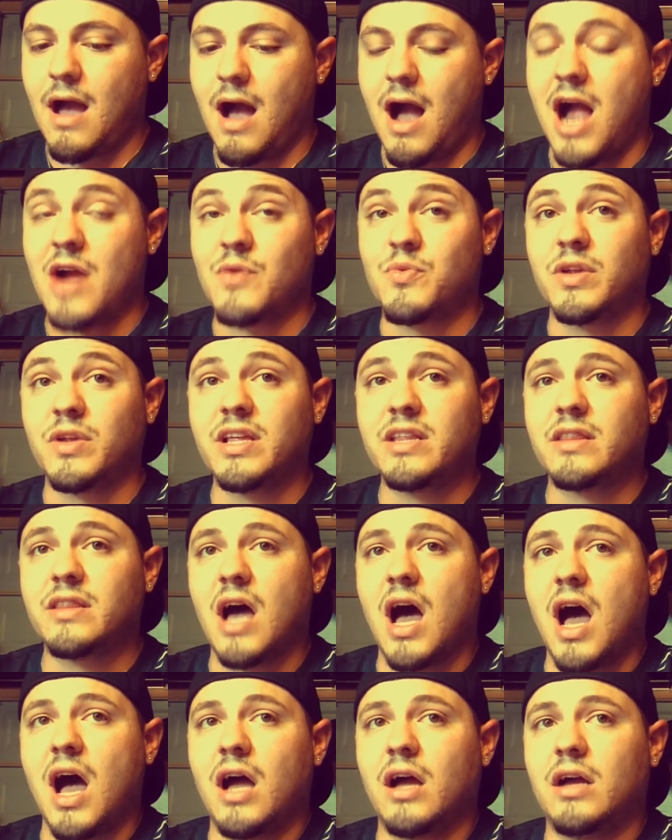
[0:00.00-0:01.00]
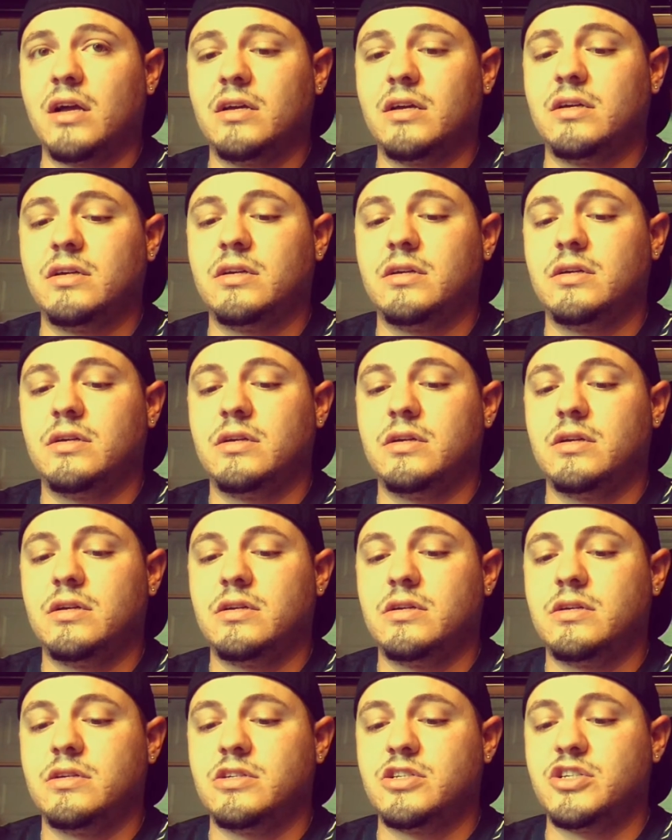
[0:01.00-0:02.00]
I really thought
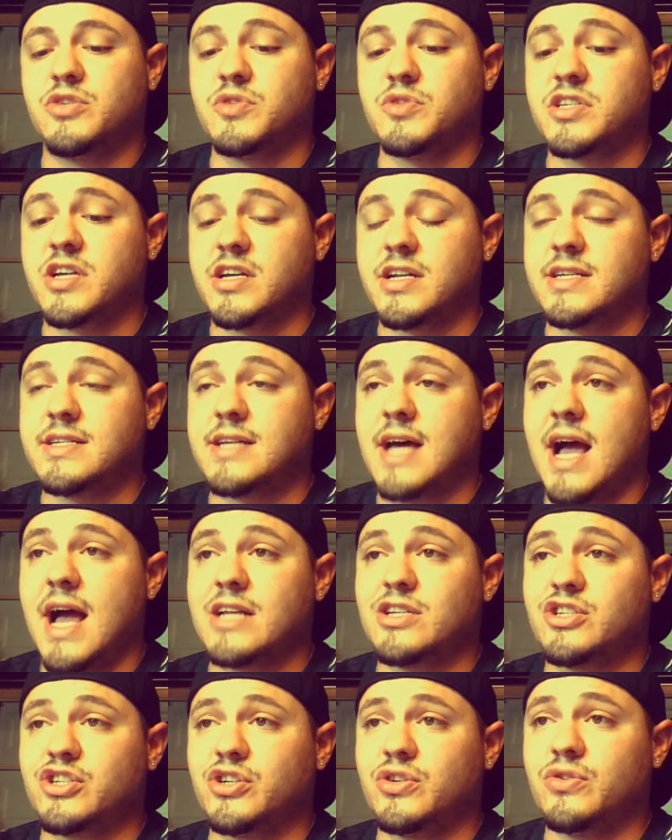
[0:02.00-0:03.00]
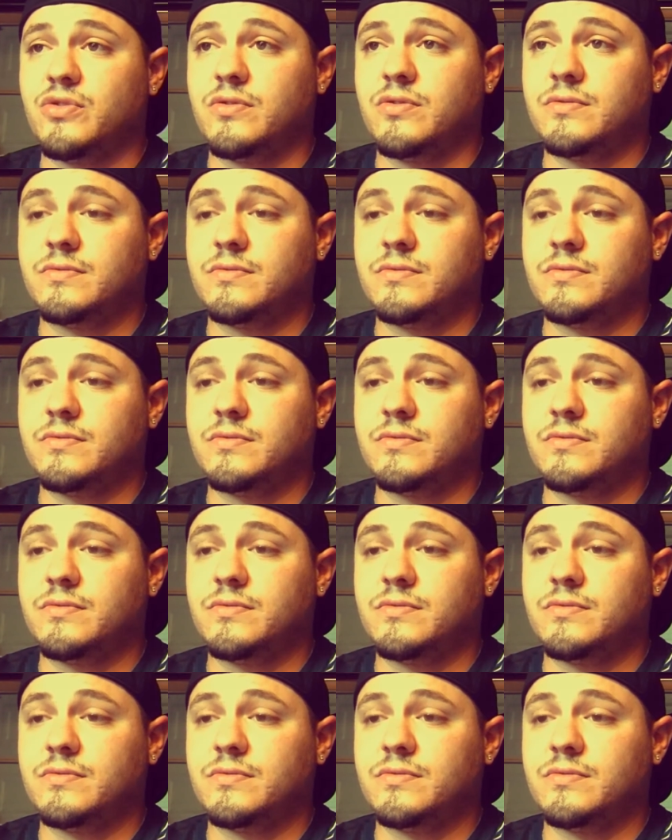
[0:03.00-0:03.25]
she was gonna die too.